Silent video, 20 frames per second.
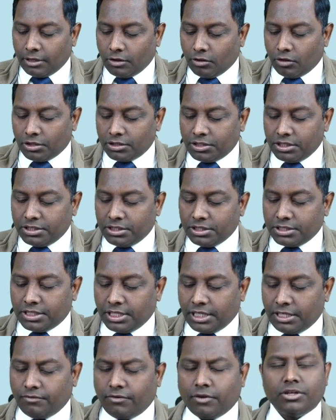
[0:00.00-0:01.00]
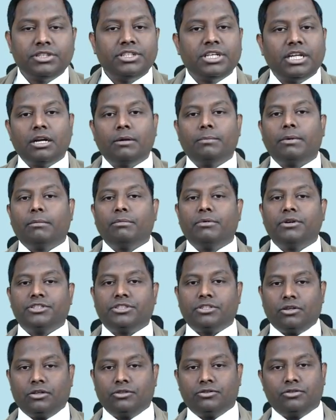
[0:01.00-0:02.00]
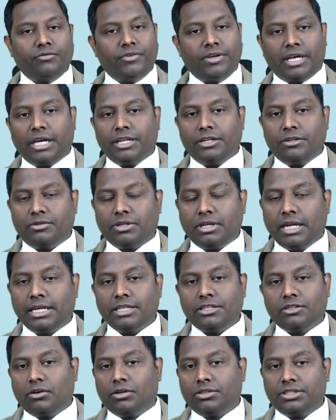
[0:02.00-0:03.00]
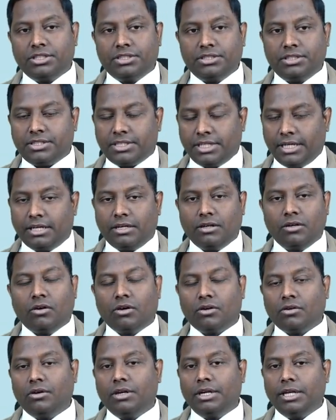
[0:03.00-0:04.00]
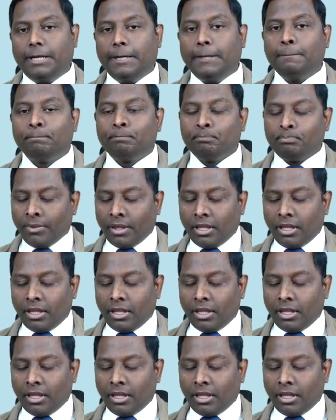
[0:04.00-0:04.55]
Northeast state. For general population also we can utilize northeast state, not only in